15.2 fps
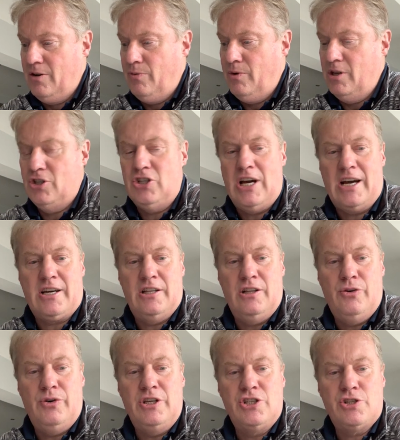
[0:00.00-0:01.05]
with Jack and
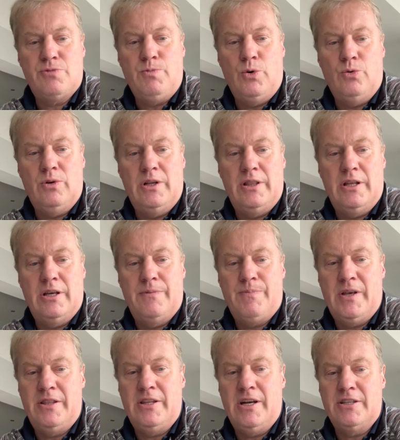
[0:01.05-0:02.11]
Louis Small in
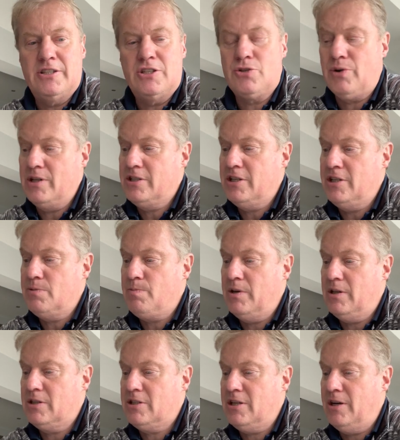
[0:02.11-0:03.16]
the under-20s.
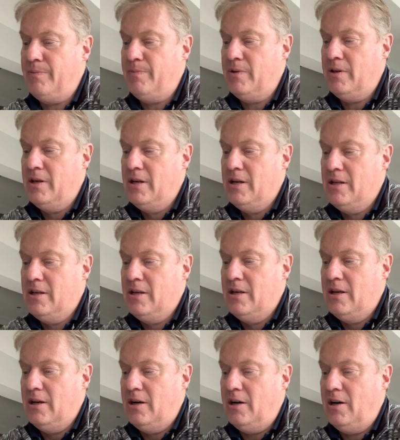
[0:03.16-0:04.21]
But
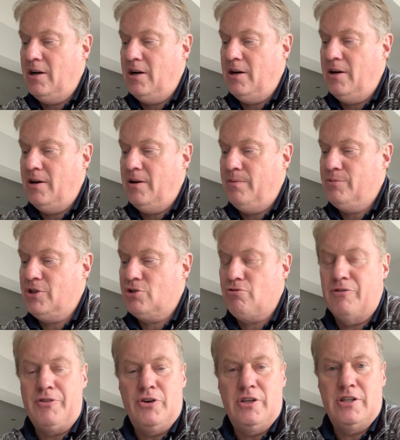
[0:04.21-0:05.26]
I'm just
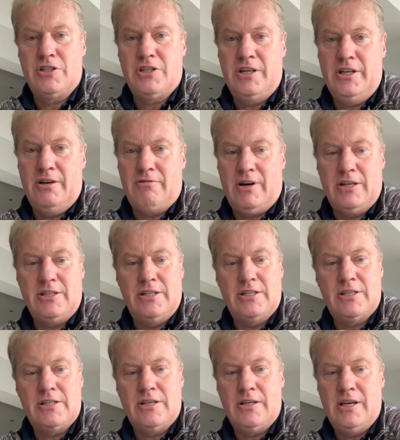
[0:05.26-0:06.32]
reviewing the senior
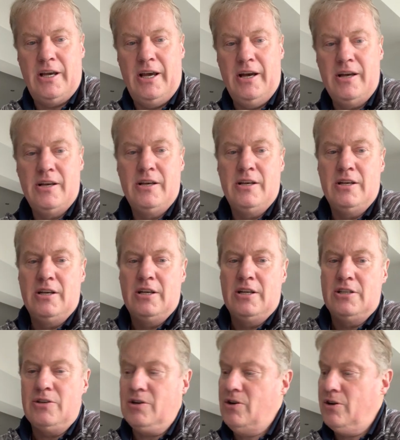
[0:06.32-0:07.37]
races here.
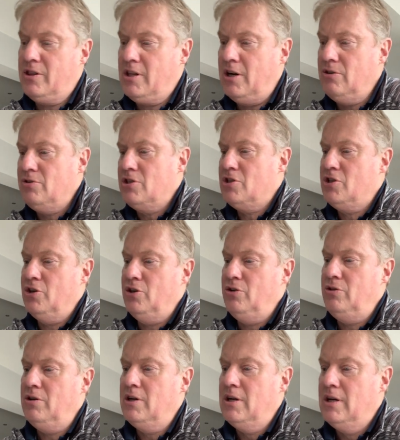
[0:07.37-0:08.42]
So you've got those
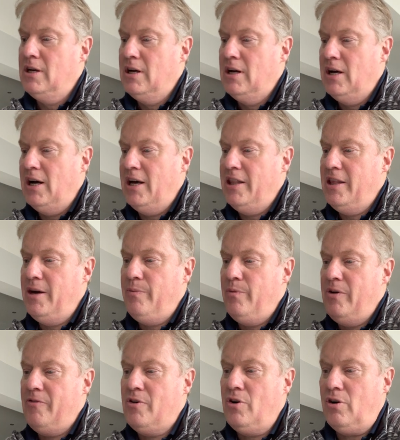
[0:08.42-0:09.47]
2. And then
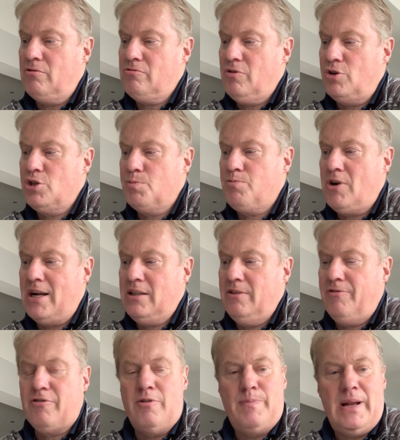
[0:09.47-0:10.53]
we've got Ross
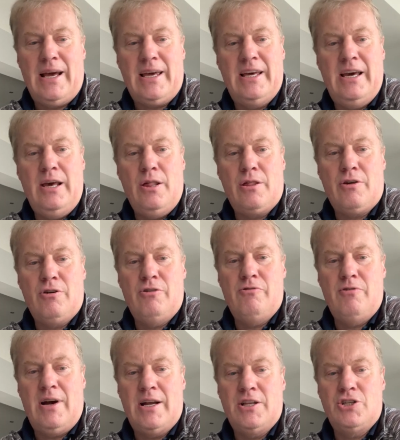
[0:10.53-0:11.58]
Braddon for Blackheath,
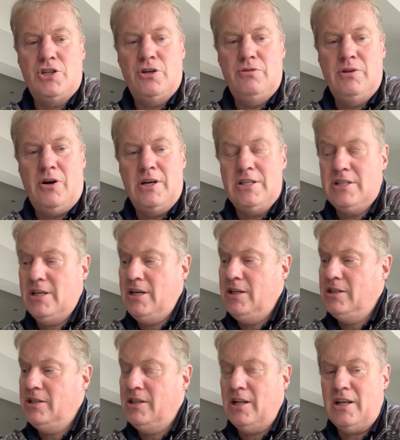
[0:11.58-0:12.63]
who ran
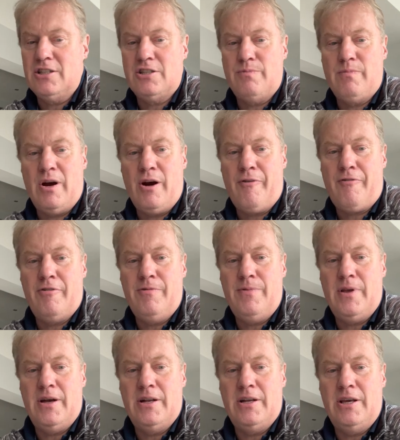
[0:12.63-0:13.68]
2:19 in the London
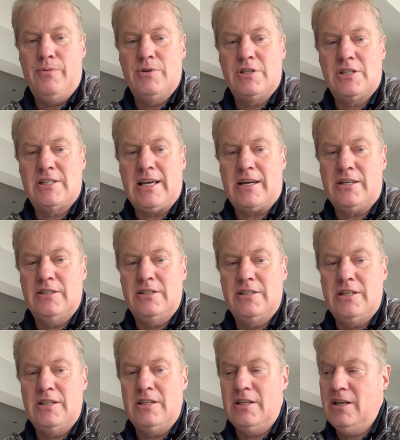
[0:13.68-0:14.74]
Marathon. And he was second
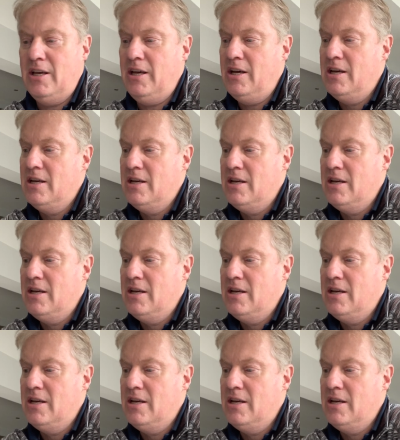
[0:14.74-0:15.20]
in the